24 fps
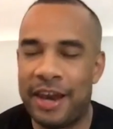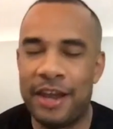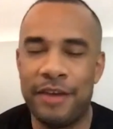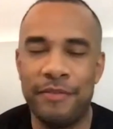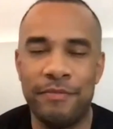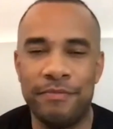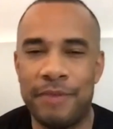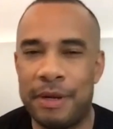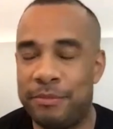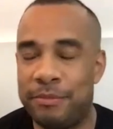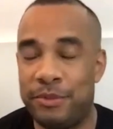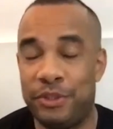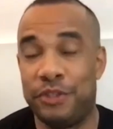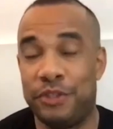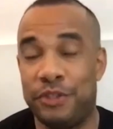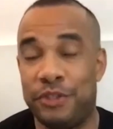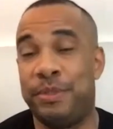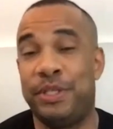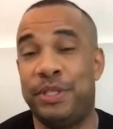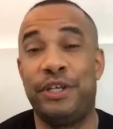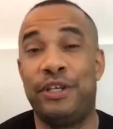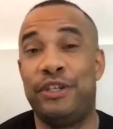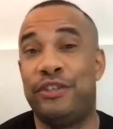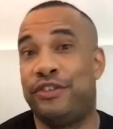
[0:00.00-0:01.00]
I've just
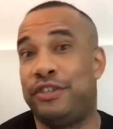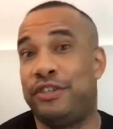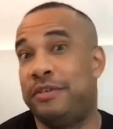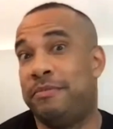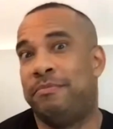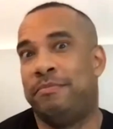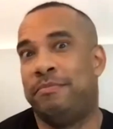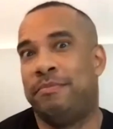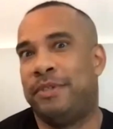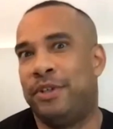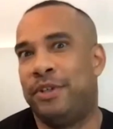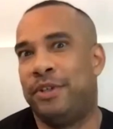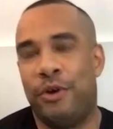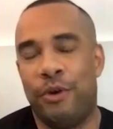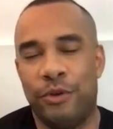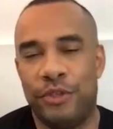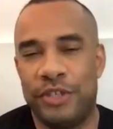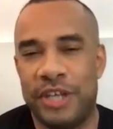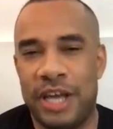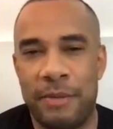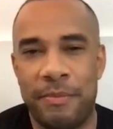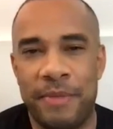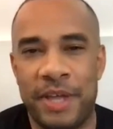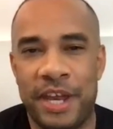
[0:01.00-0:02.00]
been in a gym the whole
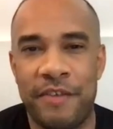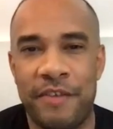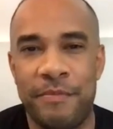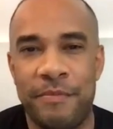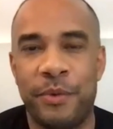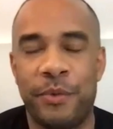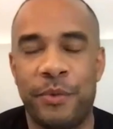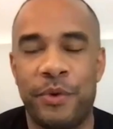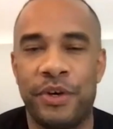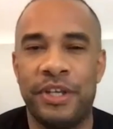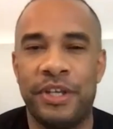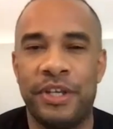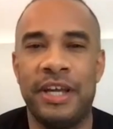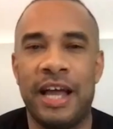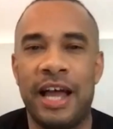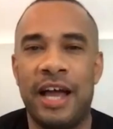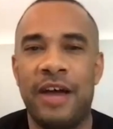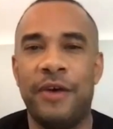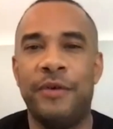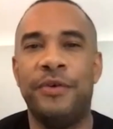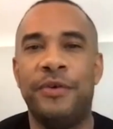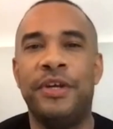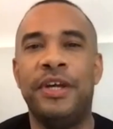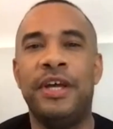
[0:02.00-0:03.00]
time that I've been working
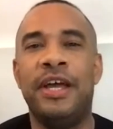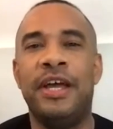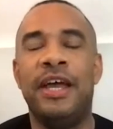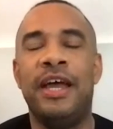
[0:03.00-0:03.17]
out.